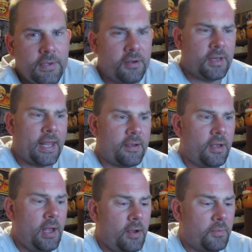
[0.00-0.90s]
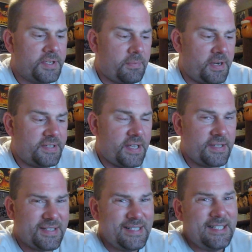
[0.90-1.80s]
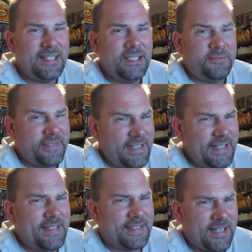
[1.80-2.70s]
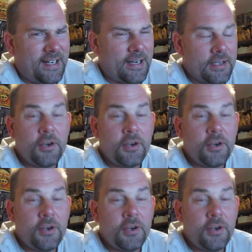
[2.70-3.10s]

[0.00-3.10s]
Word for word: You know, like when somebody says, we need to talk.